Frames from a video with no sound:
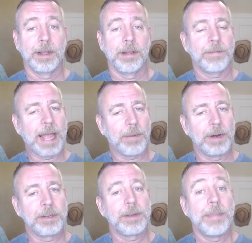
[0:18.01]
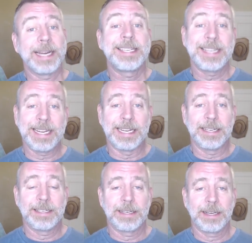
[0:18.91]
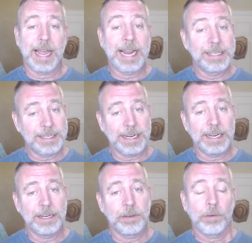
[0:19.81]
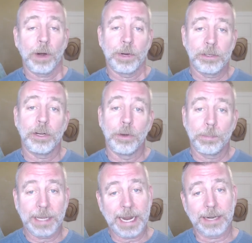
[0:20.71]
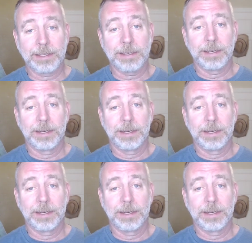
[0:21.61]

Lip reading: Flowers make seeds, and seeds grow into new plants.